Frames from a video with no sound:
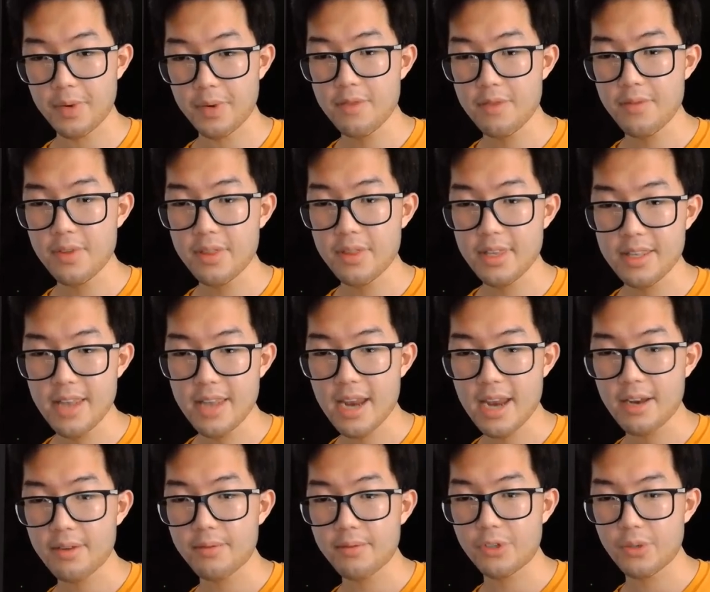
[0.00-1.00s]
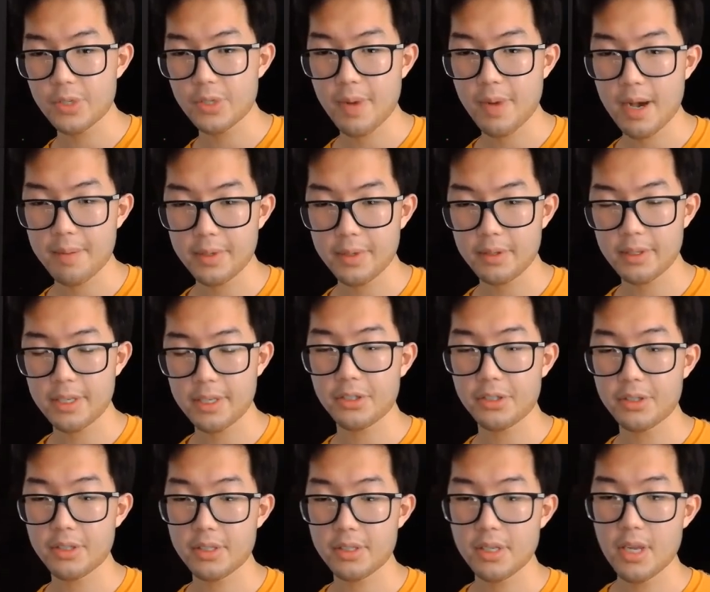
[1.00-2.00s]
but even the native Jewish
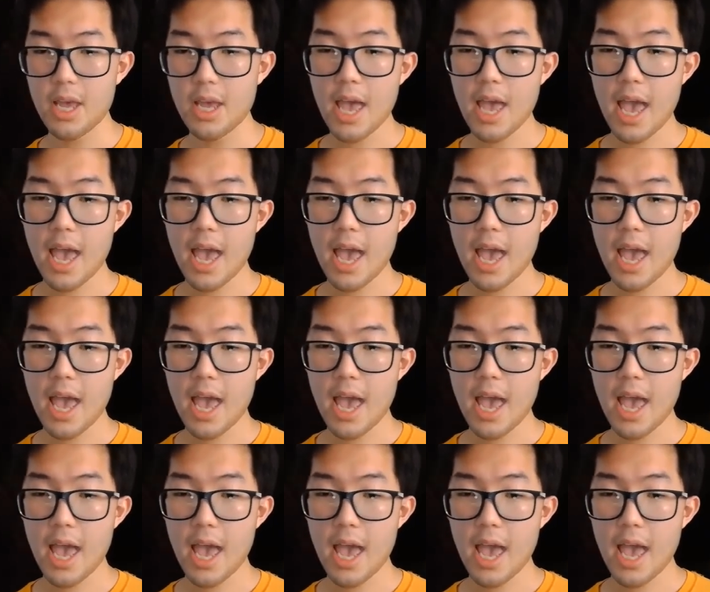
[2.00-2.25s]
populations